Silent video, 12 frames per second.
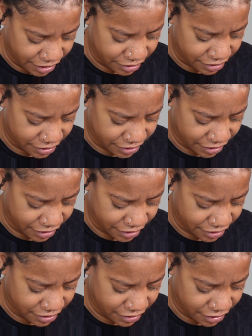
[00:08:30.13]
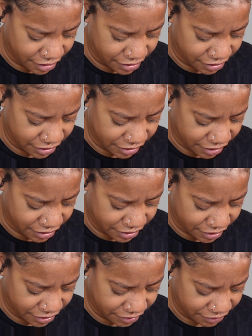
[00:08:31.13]
This is
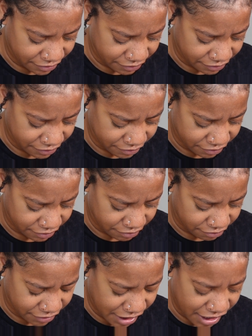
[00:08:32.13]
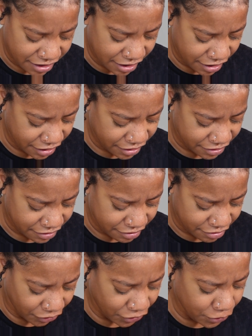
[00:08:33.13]
disgusting. TikTok,
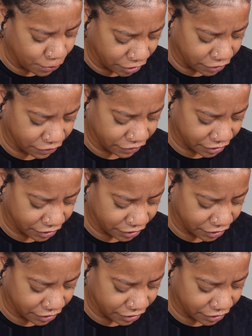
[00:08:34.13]
you motherfuckers.